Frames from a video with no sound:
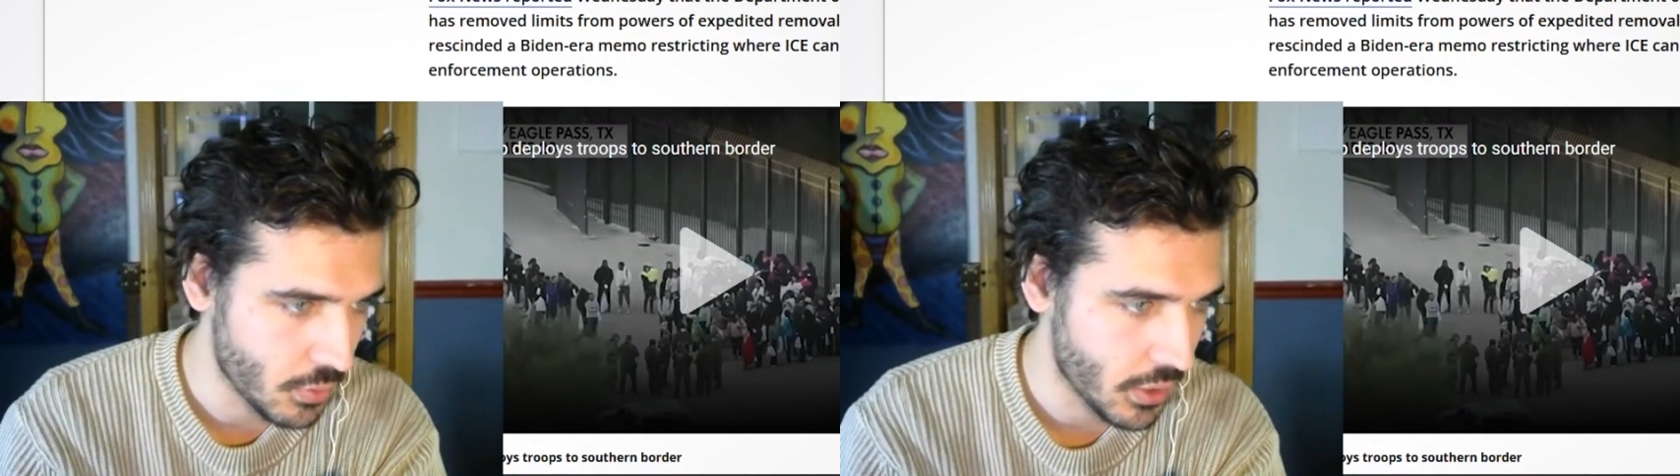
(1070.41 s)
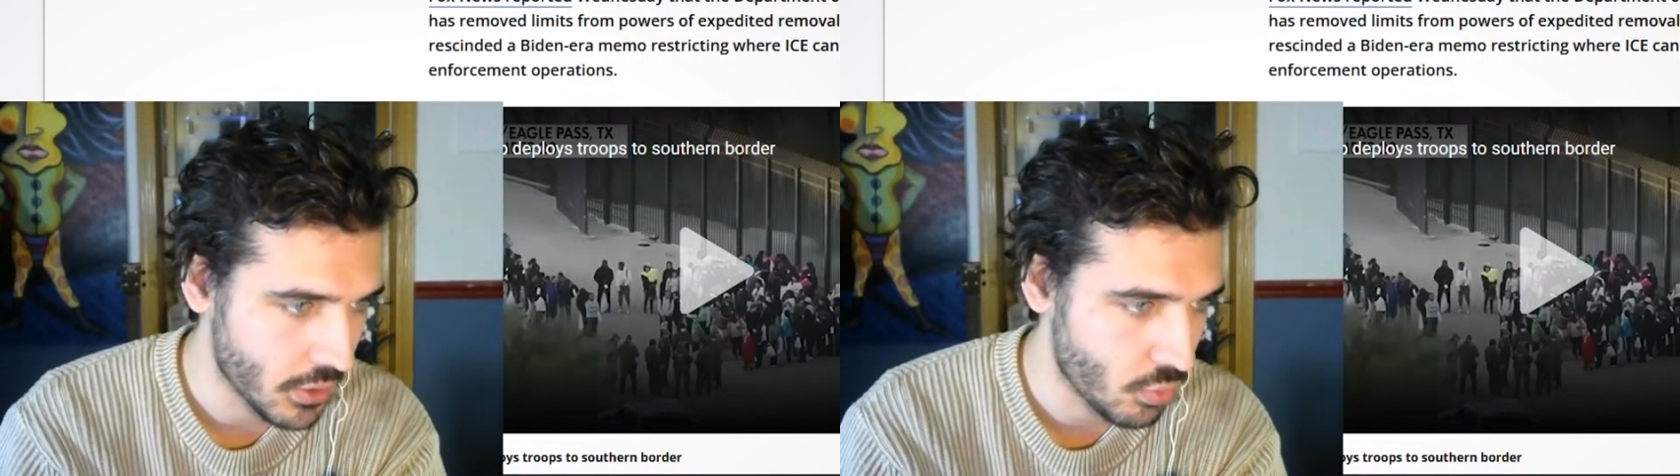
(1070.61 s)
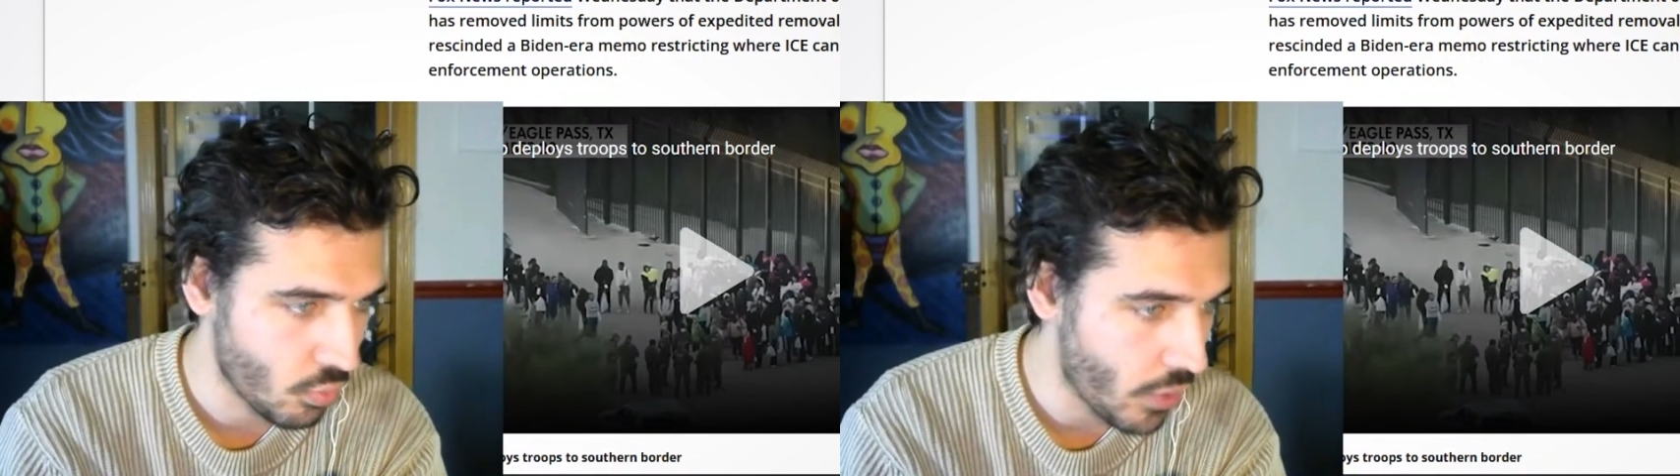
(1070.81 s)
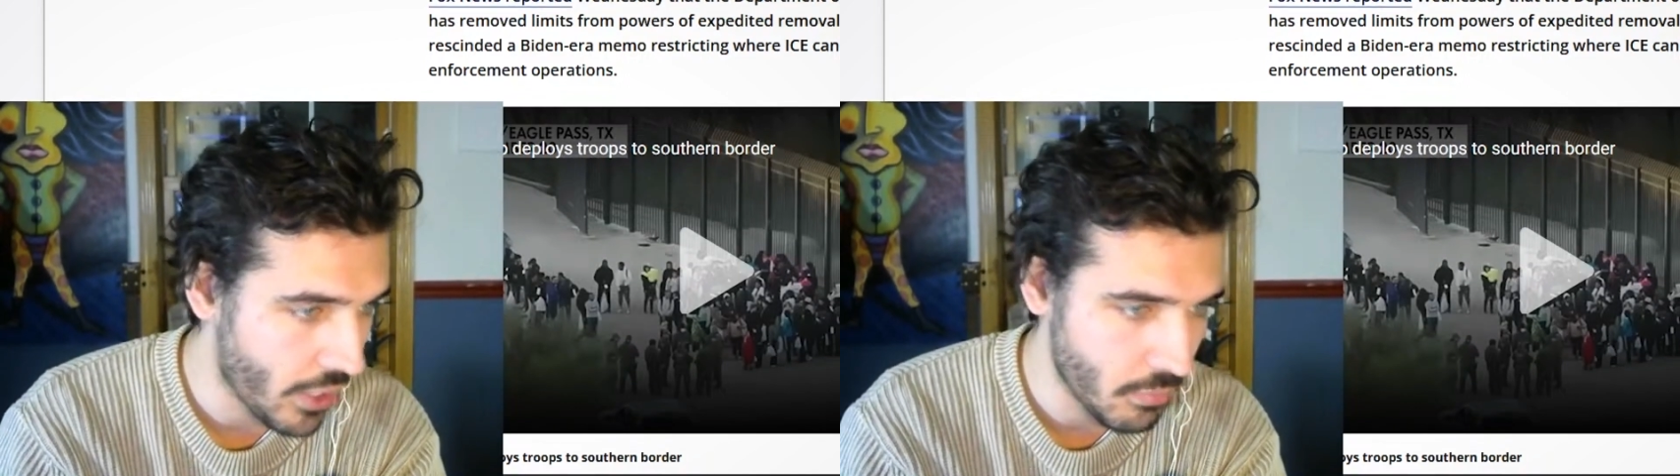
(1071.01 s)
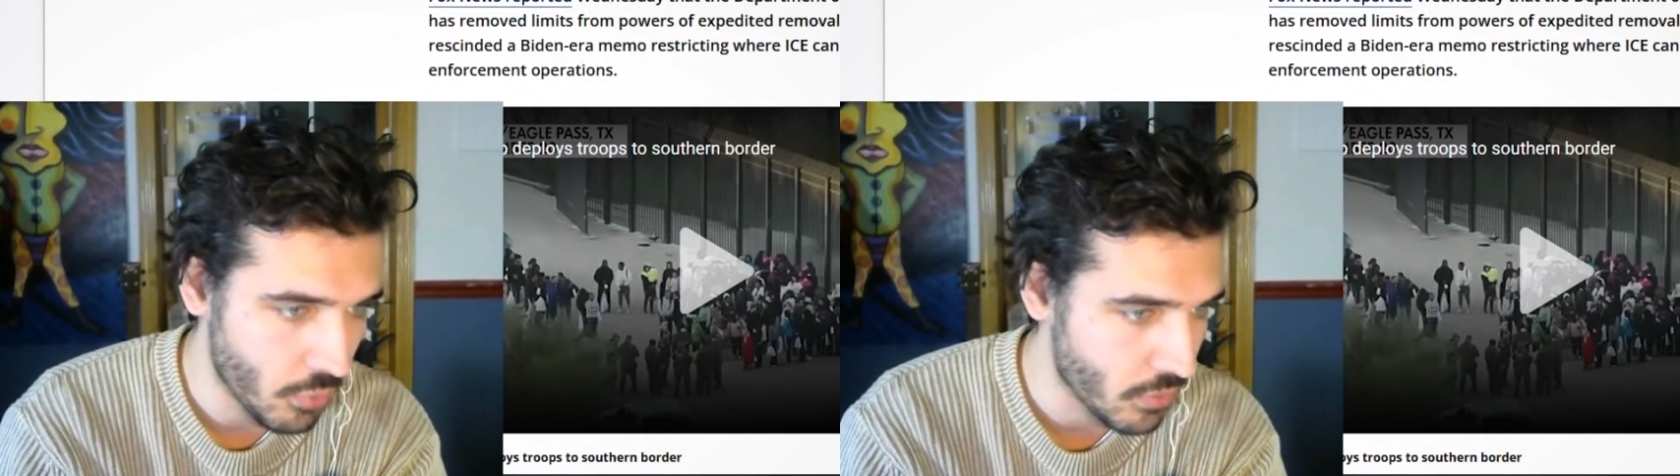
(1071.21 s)
cost
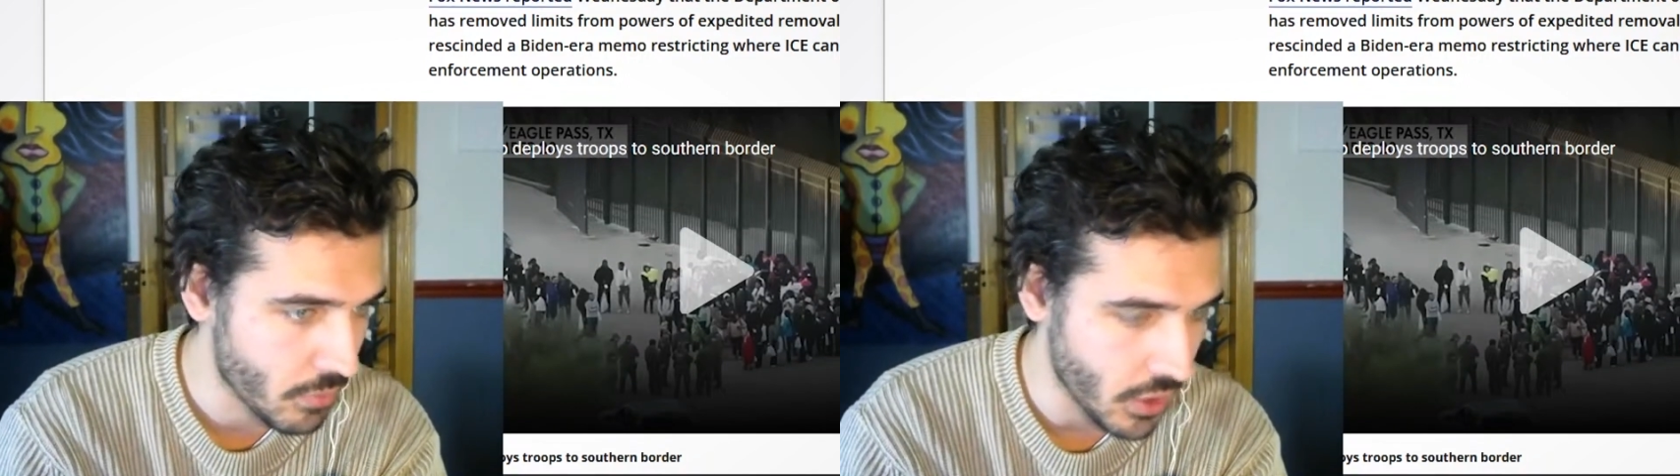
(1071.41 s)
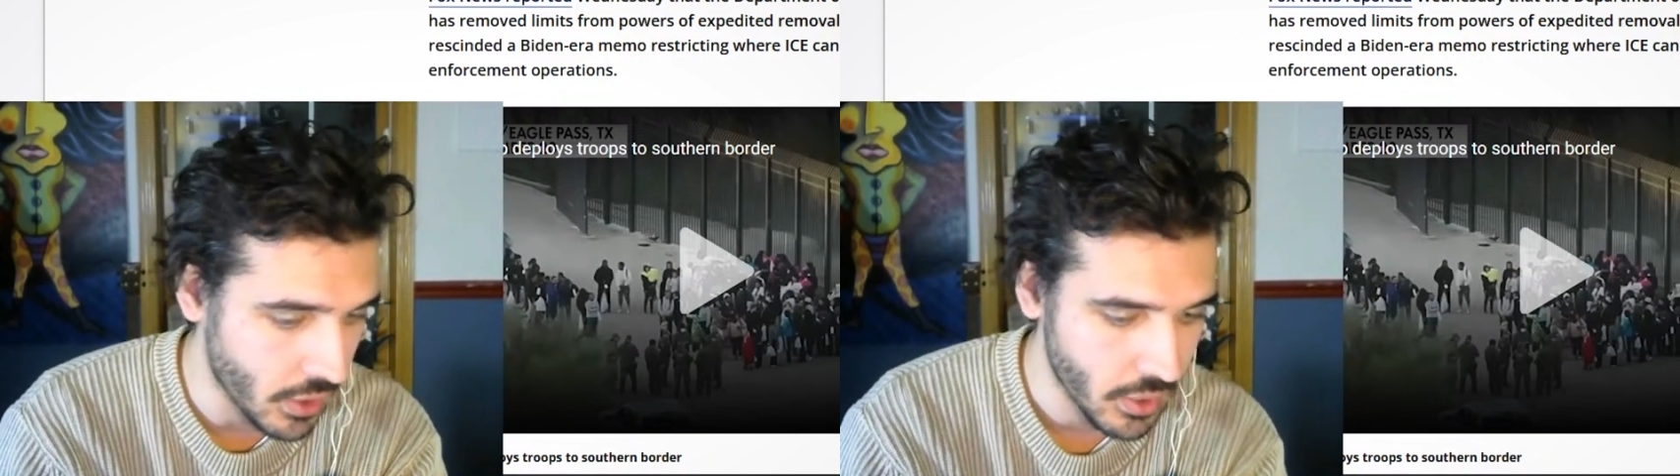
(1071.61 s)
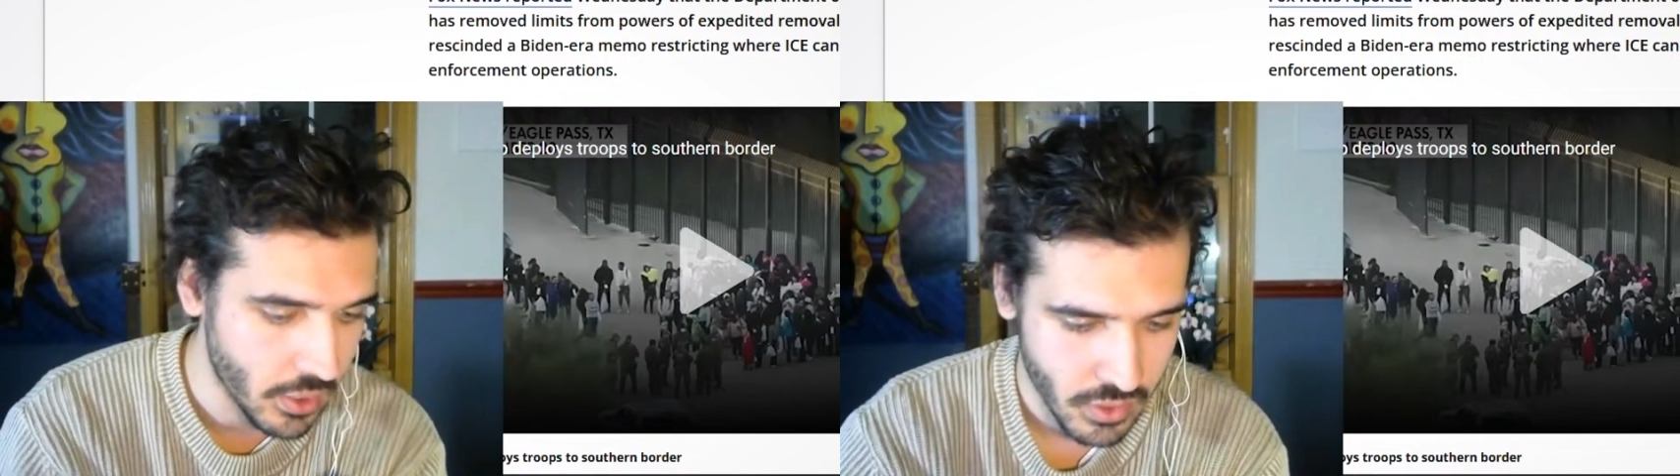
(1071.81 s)
way more money."